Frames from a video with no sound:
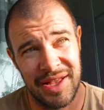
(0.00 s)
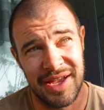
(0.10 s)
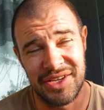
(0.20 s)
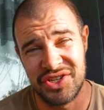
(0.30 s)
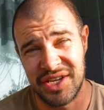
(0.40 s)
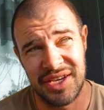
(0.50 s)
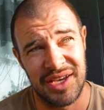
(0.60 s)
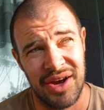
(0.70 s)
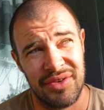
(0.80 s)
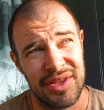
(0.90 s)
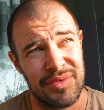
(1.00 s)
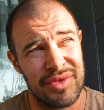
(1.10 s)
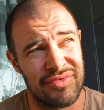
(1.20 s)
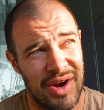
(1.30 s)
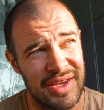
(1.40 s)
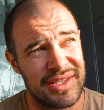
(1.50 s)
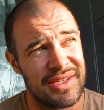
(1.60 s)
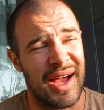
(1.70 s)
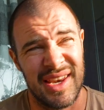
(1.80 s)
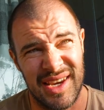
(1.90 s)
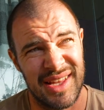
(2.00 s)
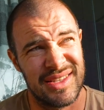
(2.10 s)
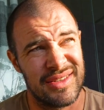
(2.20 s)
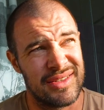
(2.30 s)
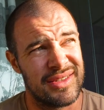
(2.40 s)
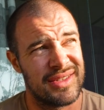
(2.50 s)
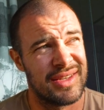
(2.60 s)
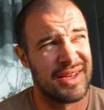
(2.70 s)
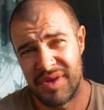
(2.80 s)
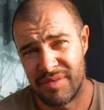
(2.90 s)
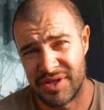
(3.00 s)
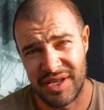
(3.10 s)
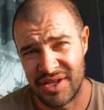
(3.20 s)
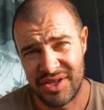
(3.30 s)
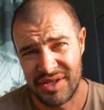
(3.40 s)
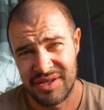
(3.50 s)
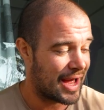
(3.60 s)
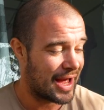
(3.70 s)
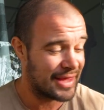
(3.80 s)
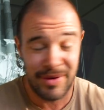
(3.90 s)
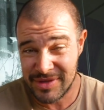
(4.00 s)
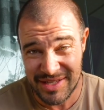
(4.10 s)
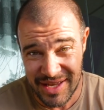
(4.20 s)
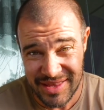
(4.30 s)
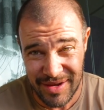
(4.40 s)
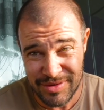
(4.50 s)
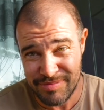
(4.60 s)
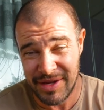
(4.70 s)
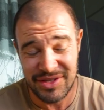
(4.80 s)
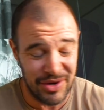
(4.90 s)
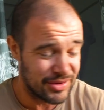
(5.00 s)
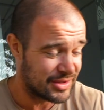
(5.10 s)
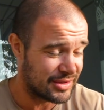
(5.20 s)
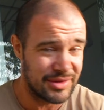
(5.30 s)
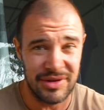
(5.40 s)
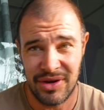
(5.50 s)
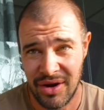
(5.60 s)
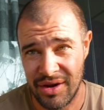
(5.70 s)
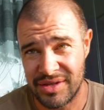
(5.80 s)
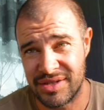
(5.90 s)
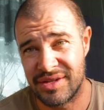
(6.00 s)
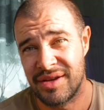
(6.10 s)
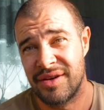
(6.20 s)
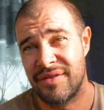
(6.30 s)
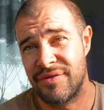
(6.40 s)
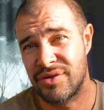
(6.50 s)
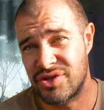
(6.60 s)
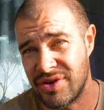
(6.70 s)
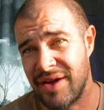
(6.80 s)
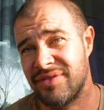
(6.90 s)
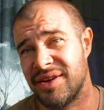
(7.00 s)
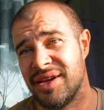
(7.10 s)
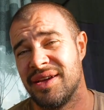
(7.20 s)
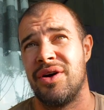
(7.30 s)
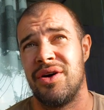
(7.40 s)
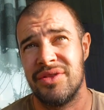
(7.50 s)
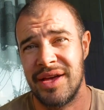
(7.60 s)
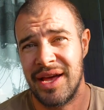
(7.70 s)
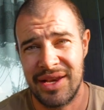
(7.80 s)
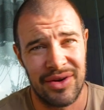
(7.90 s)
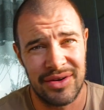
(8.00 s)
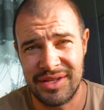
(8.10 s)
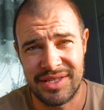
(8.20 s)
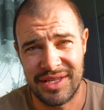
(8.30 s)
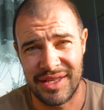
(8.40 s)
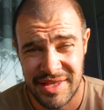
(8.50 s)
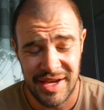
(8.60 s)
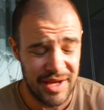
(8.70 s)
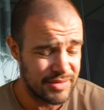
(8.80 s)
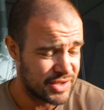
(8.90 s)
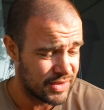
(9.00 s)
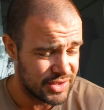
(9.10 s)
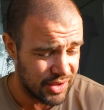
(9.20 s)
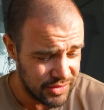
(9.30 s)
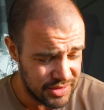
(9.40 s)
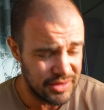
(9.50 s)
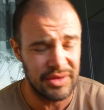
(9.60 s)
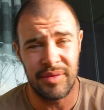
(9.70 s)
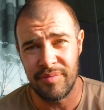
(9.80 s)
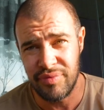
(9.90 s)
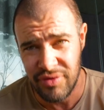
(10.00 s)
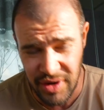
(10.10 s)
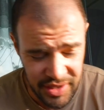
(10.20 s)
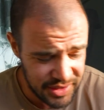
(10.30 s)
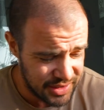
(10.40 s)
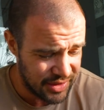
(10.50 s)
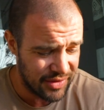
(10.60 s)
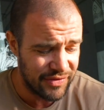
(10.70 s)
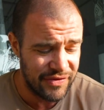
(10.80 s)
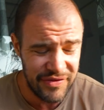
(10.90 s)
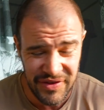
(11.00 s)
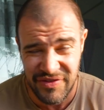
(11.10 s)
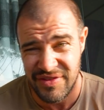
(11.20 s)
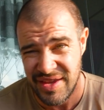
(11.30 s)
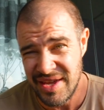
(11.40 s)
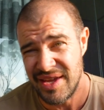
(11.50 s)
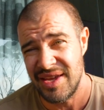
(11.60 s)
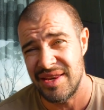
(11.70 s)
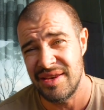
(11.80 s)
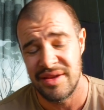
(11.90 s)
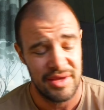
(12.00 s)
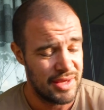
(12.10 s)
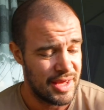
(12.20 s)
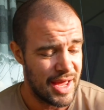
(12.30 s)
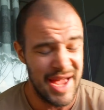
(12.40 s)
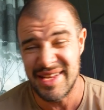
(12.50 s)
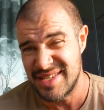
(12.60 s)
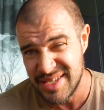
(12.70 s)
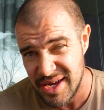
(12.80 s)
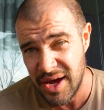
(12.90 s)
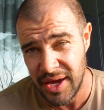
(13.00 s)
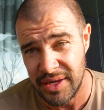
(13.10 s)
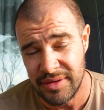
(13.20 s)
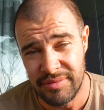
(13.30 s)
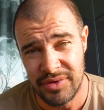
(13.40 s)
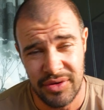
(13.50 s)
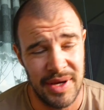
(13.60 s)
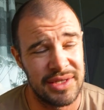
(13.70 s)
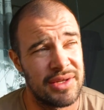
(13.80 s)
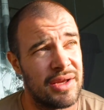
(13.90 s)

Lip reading: I had a chicken curry with rice and lentils. It was delicious. And that was it. That was my total cost for traveling on the Ella Odyssey. That comes to a total price of 15 $89 US.